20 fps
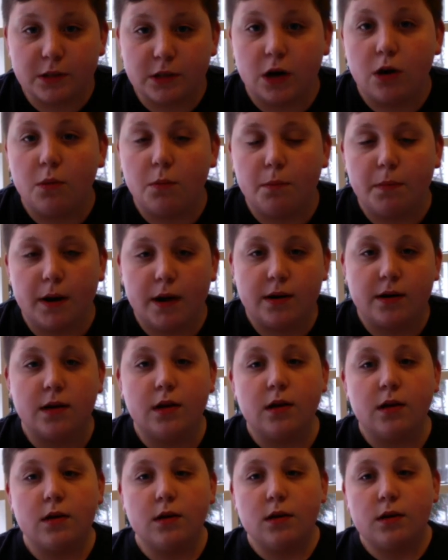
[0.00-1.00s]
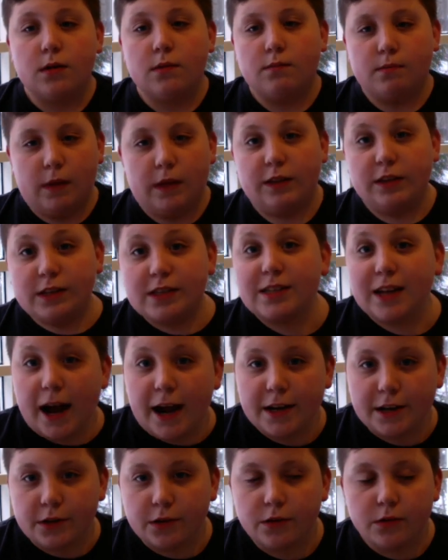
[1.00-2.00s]
don't, but at least
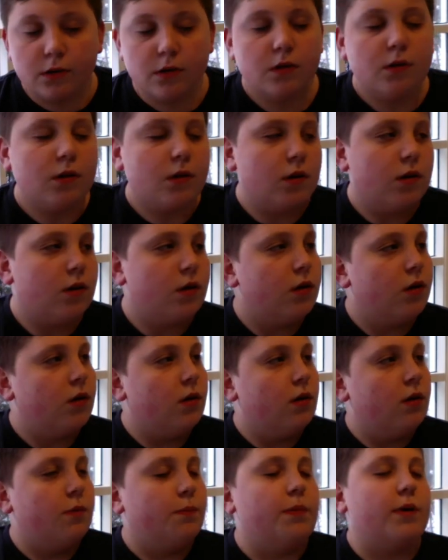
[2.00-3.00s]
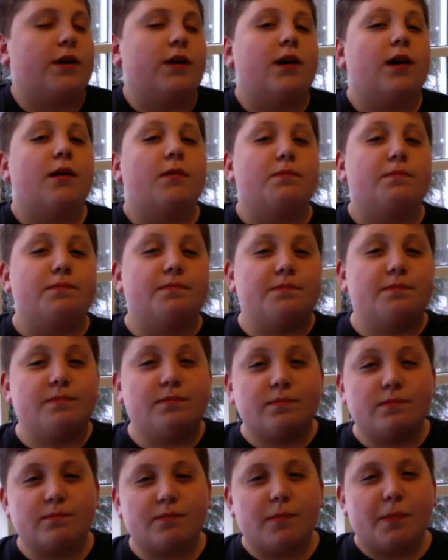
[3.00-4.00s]
I do. But,
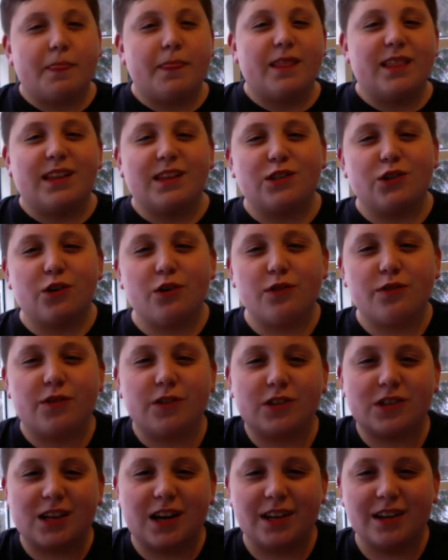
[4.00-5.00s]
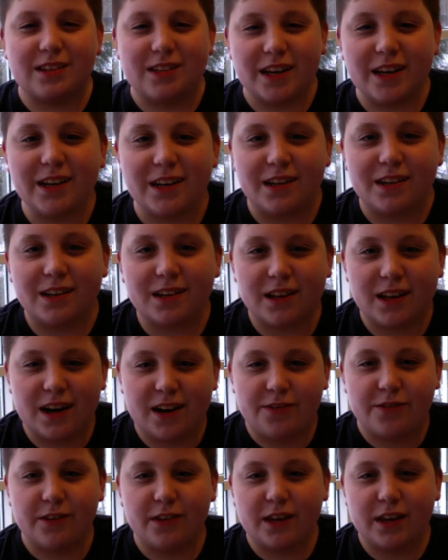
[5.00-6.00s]
the joke feels kind of dated. And
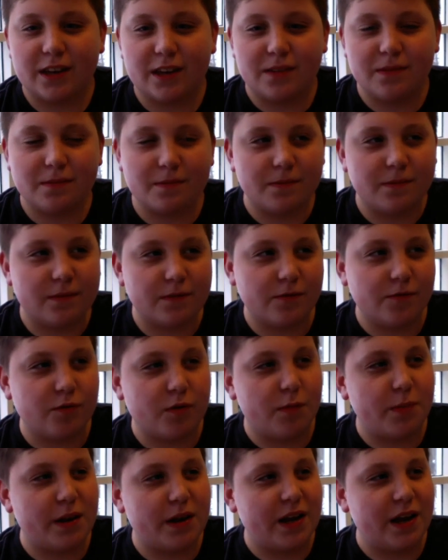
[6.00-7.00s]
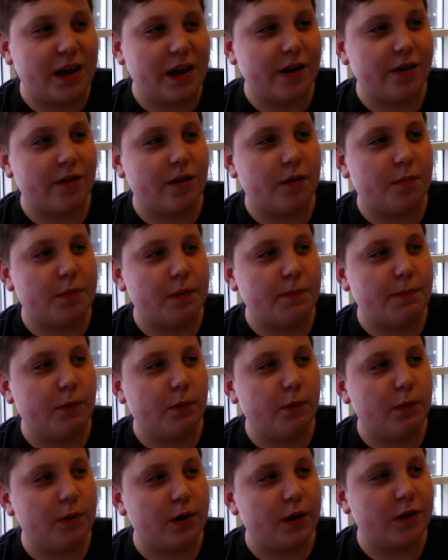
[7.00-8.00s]
I feel like from that era,
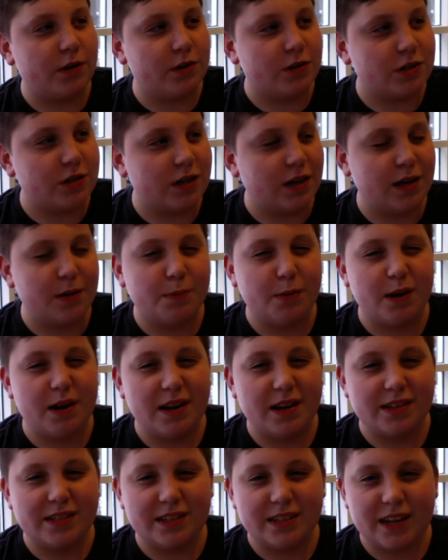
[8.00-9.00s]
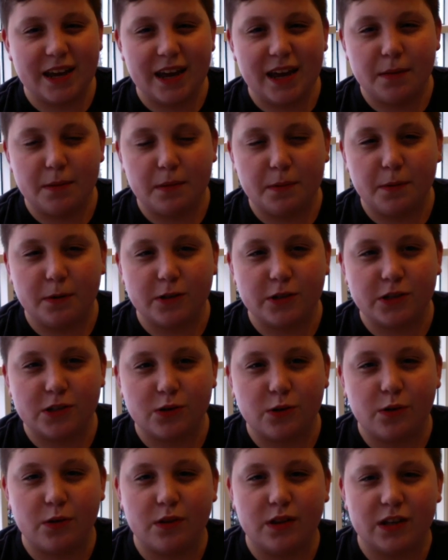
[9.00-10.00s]
people would understand. But today, people are just
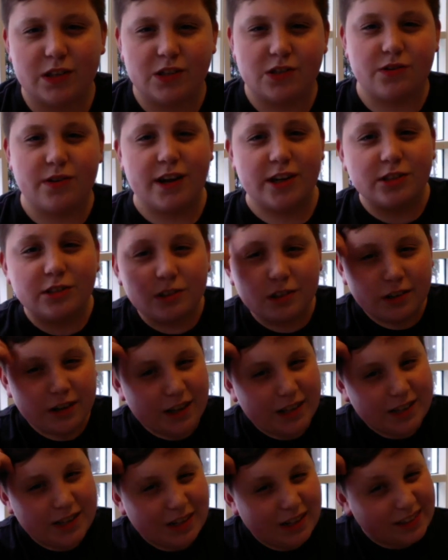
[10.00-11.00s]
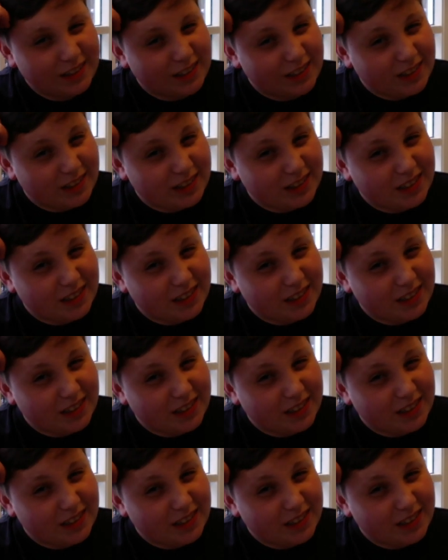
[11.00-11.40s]
going, like, scratching their heads like,